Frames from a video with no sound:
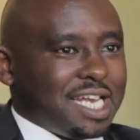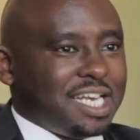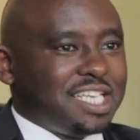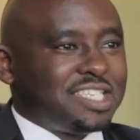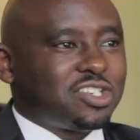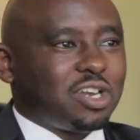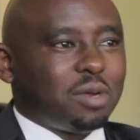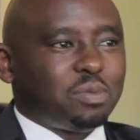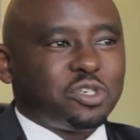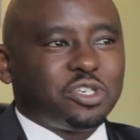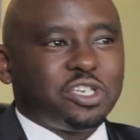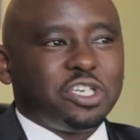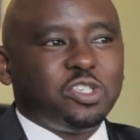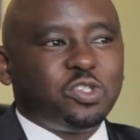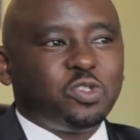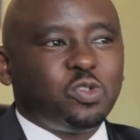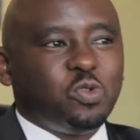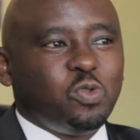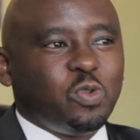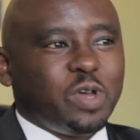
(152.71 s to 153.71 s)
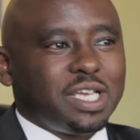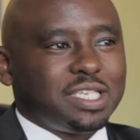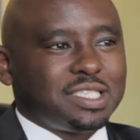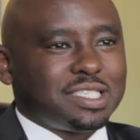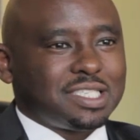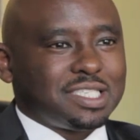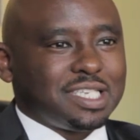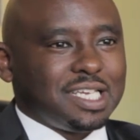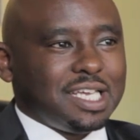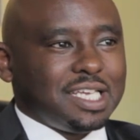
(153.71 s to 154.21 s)
Disruption in two
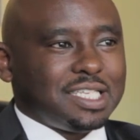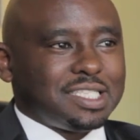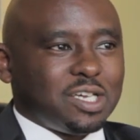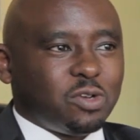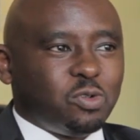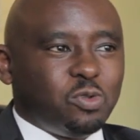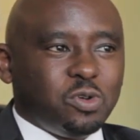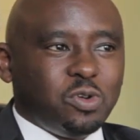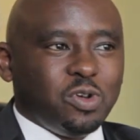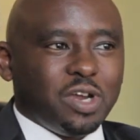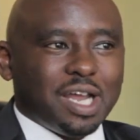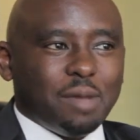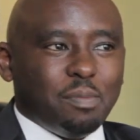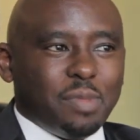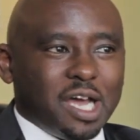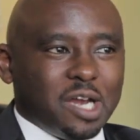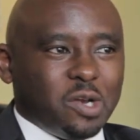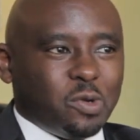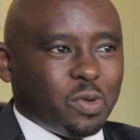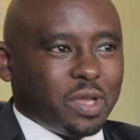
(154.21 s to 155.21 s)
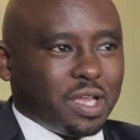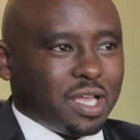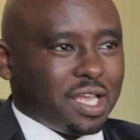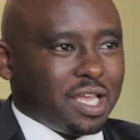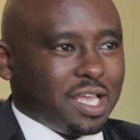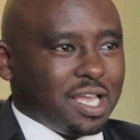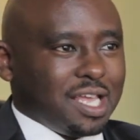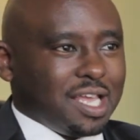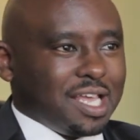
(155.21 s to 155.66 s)
ways. It's a good way and a bad way.